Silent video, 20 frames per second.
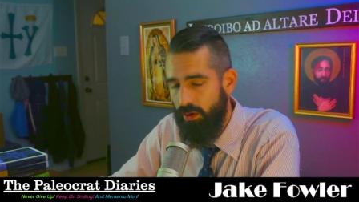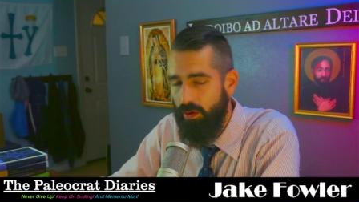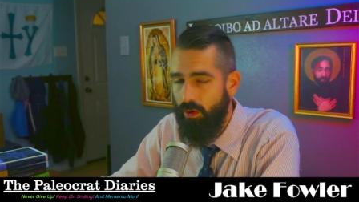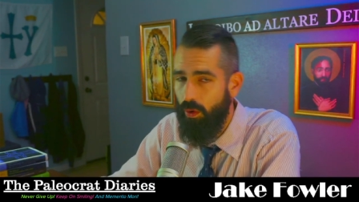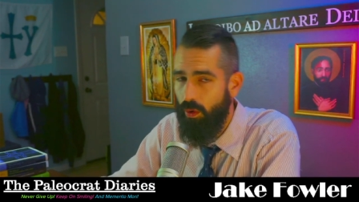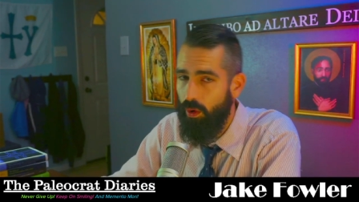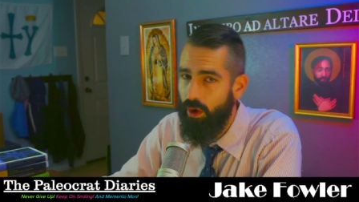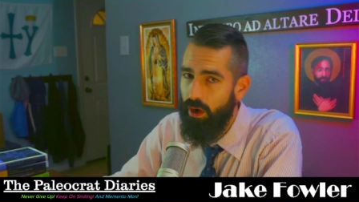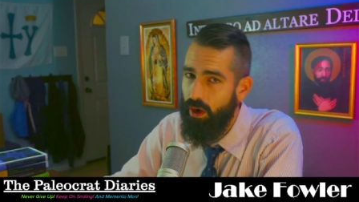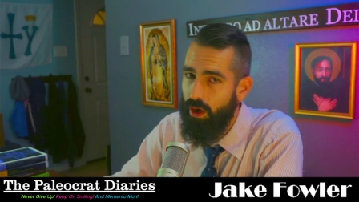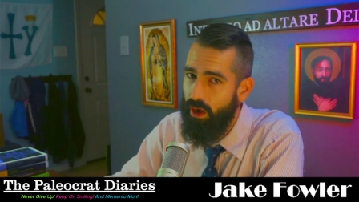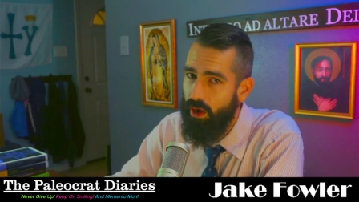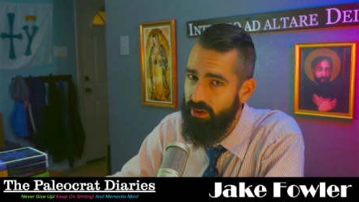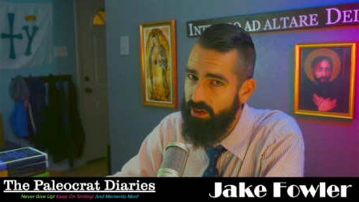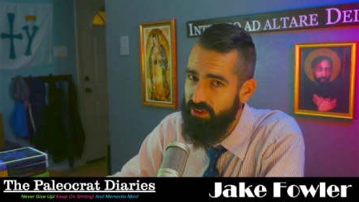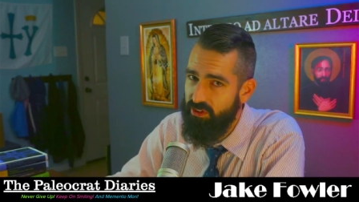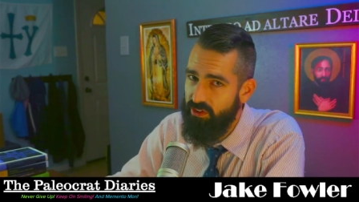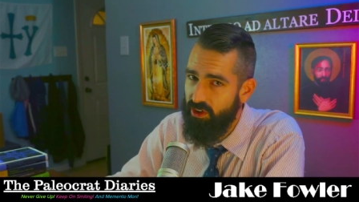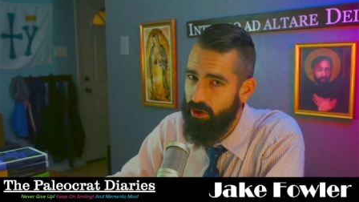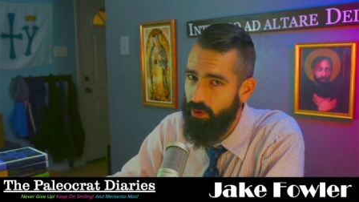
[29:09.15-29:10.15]
or
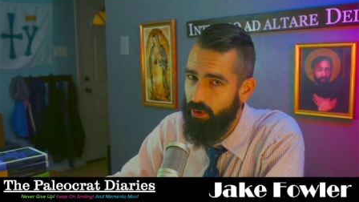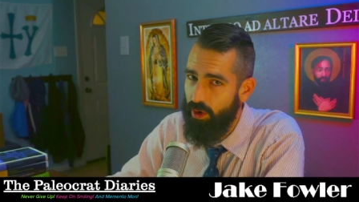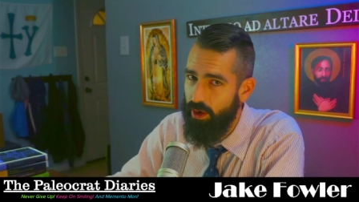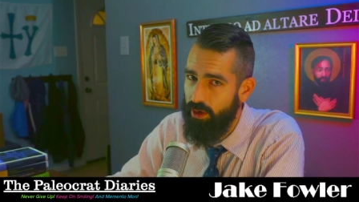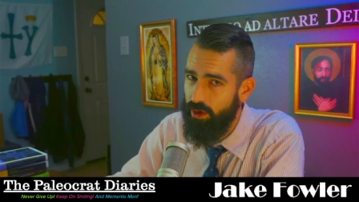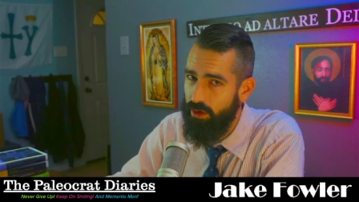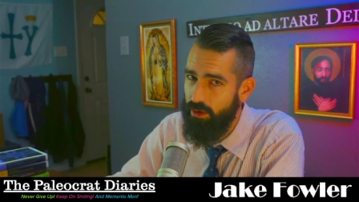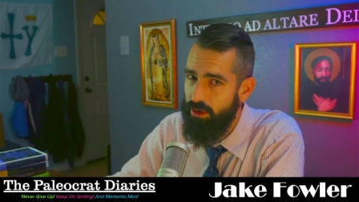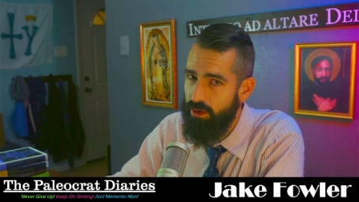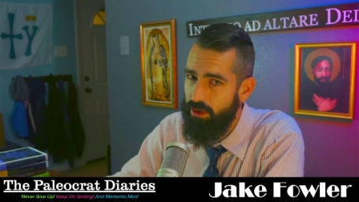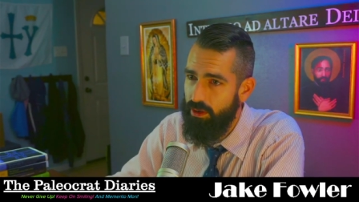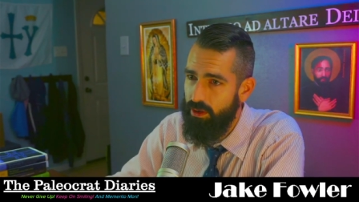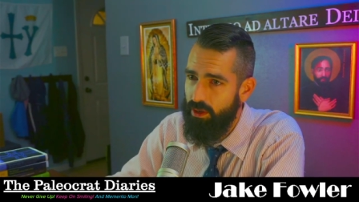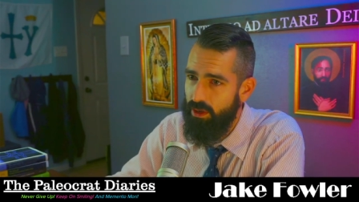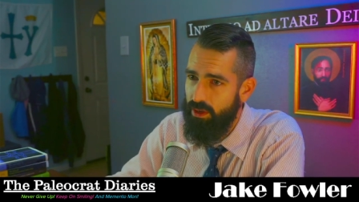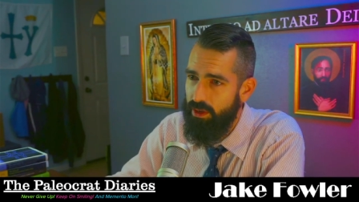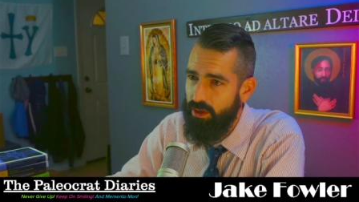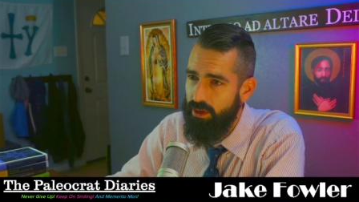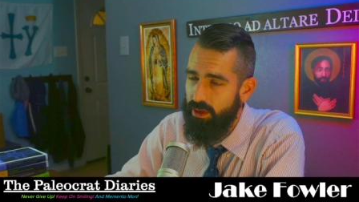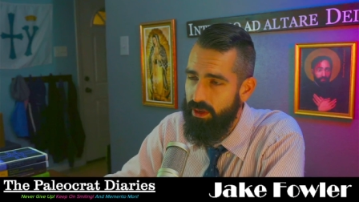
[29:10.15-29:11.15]
consecrated
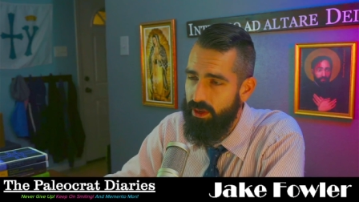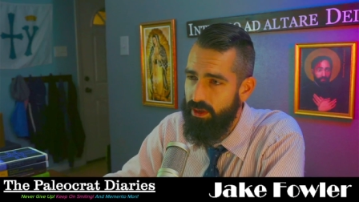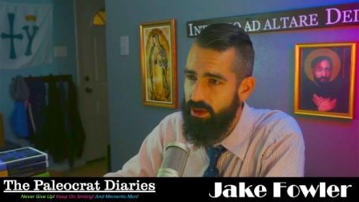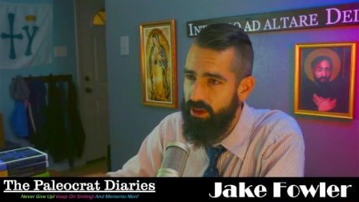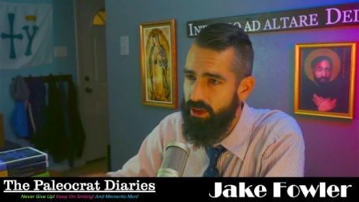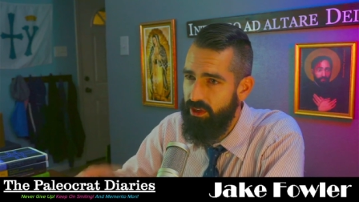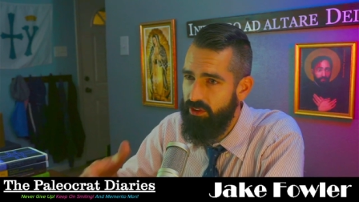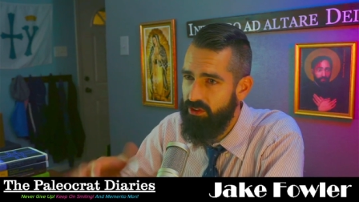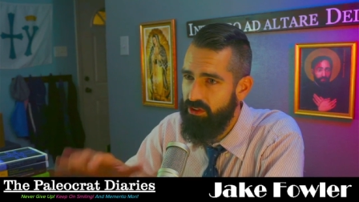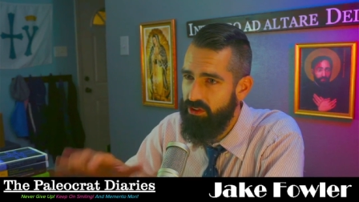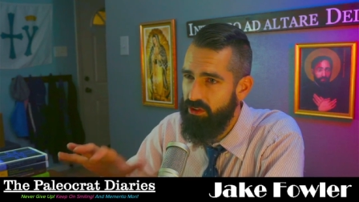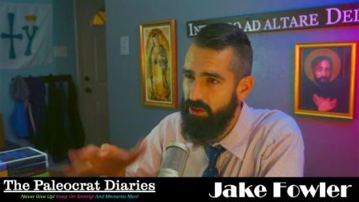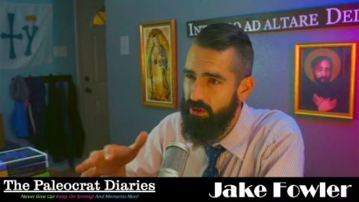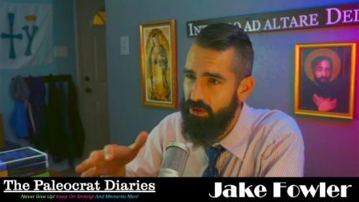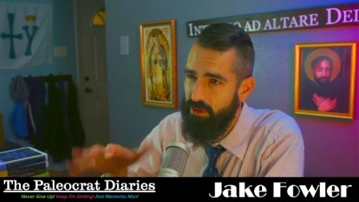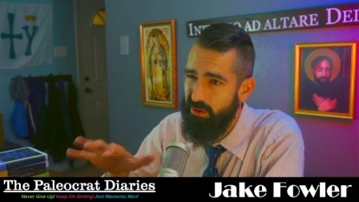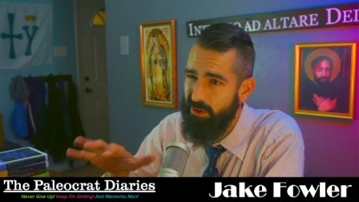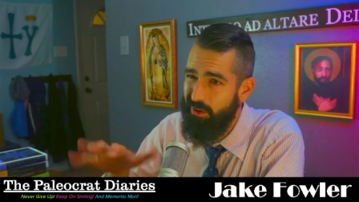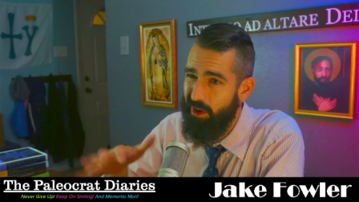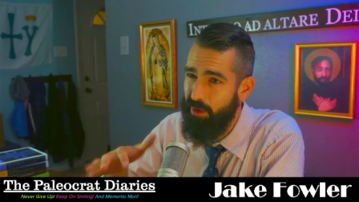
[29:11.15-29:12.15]
in his
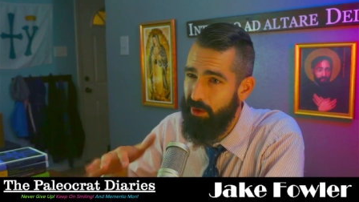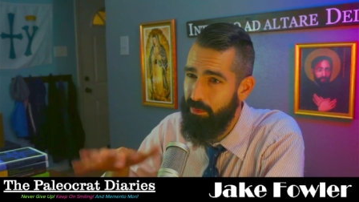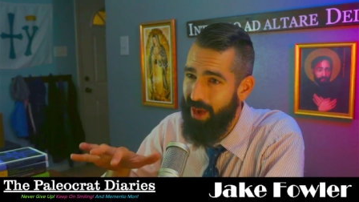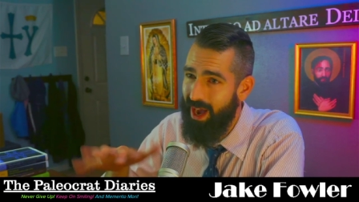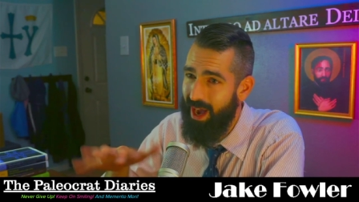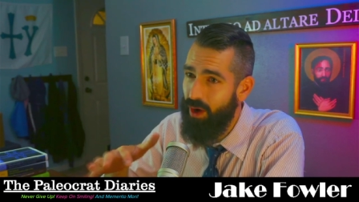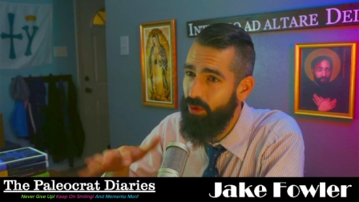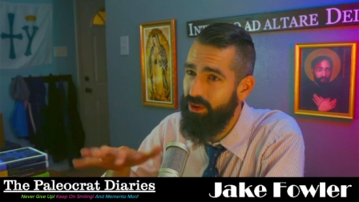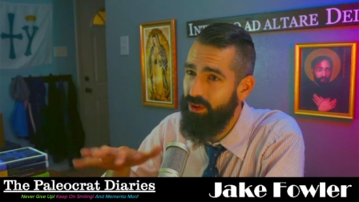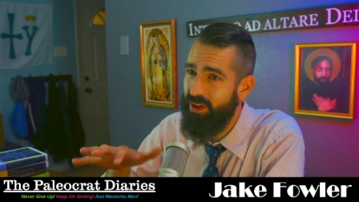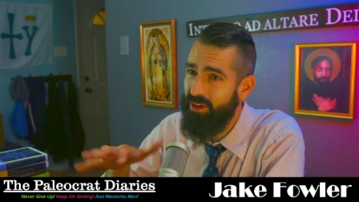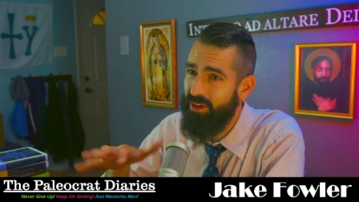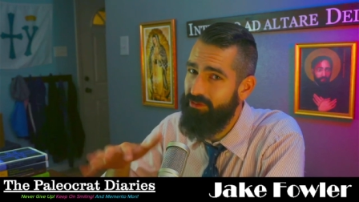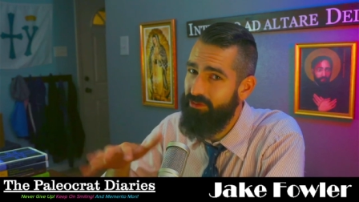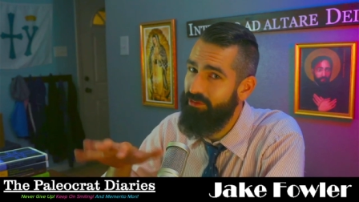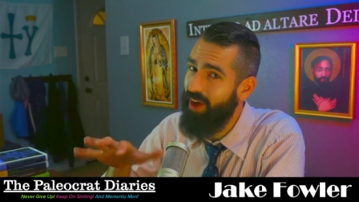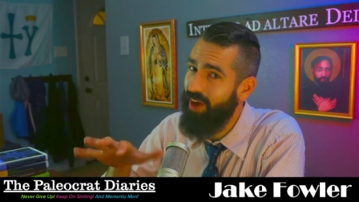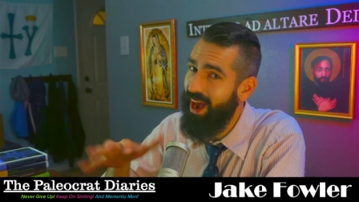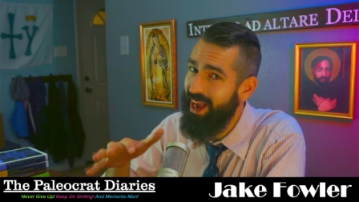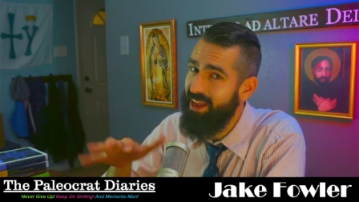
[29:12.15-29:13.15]
about
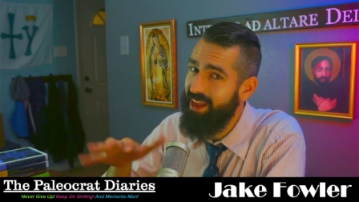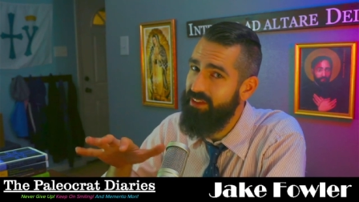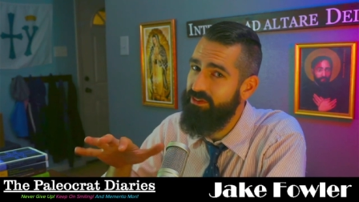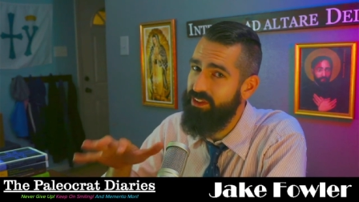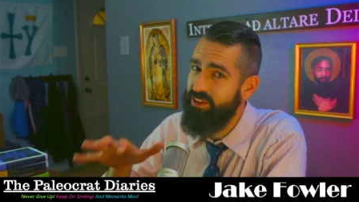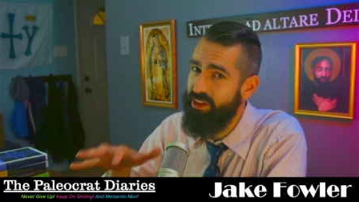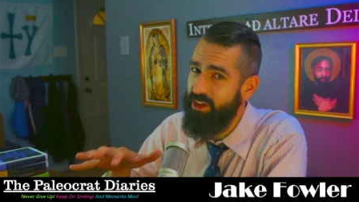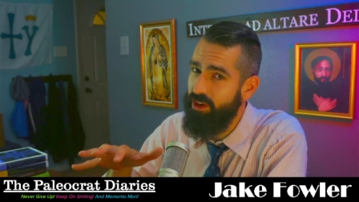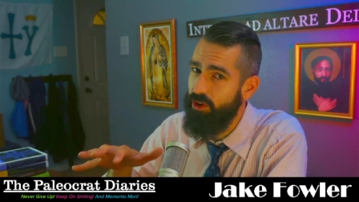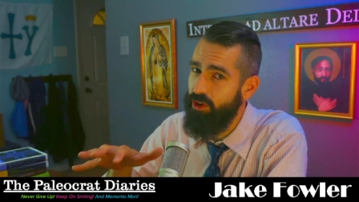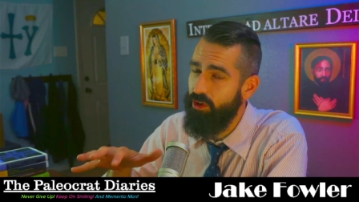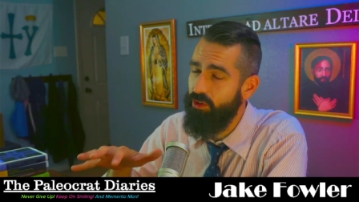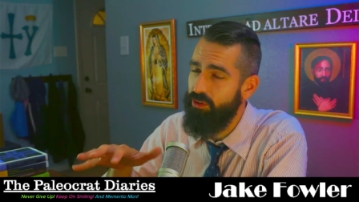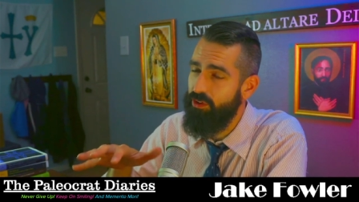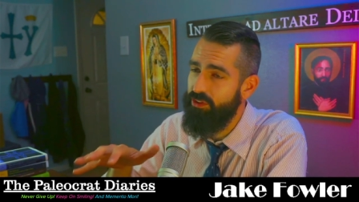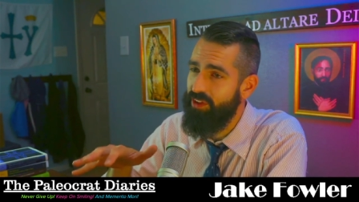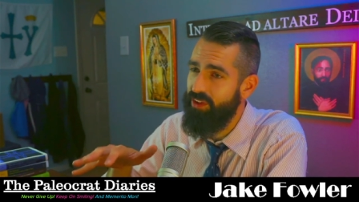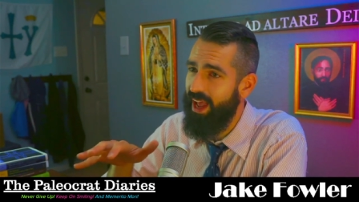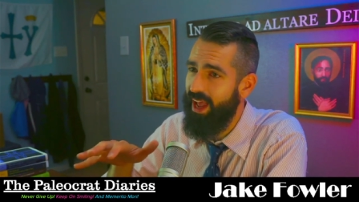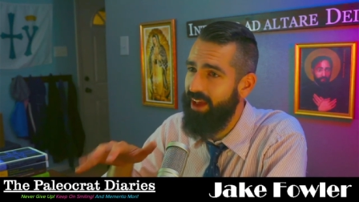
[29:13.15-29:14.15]
five
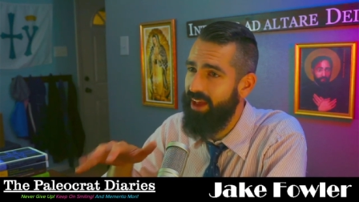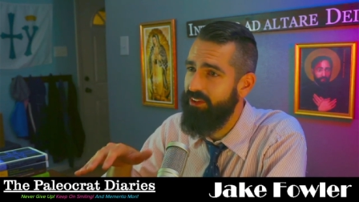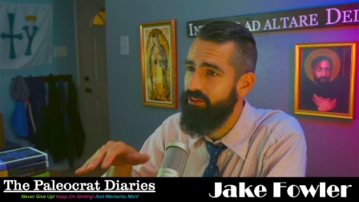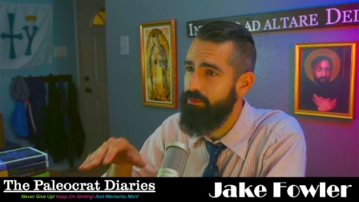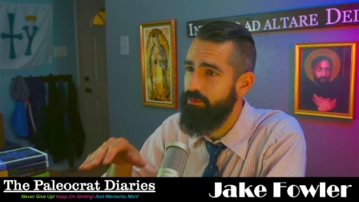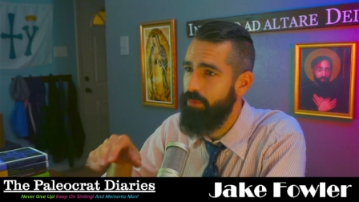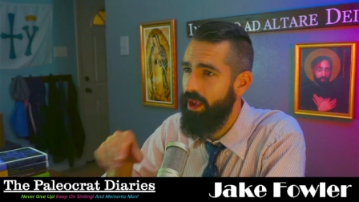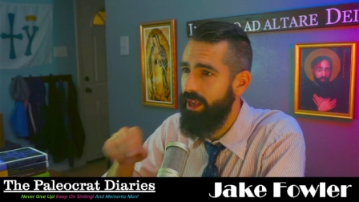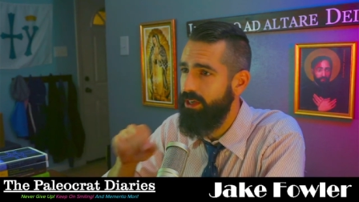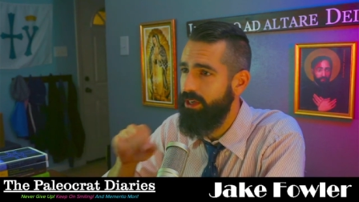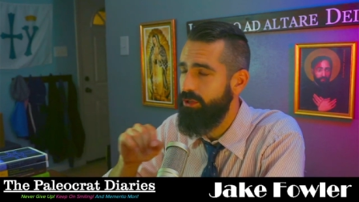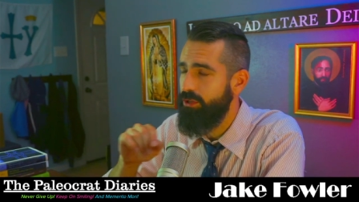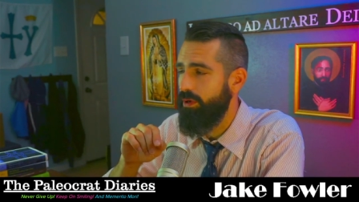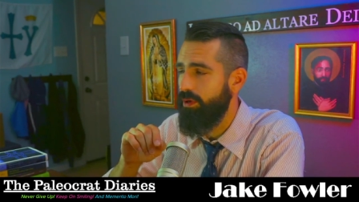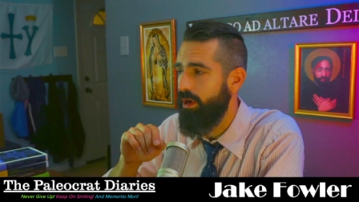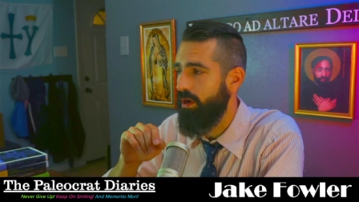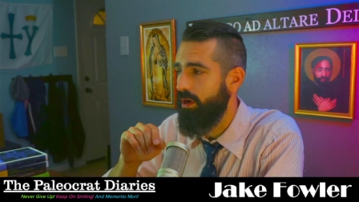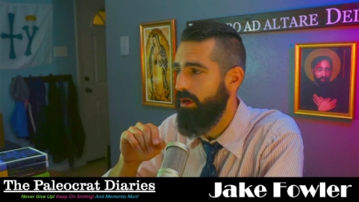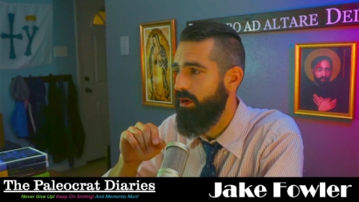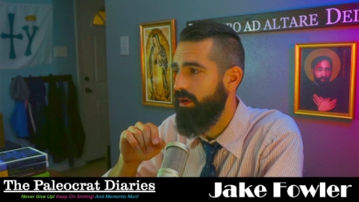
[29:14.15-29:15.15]
years as
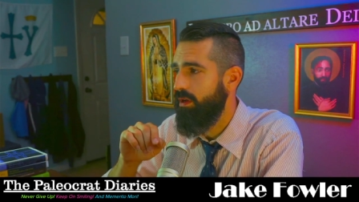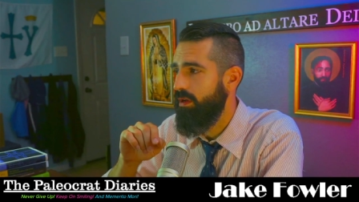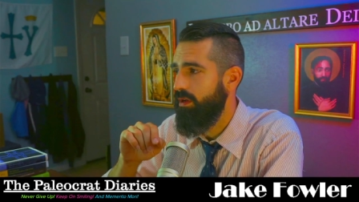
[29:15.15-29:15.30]
patriarch,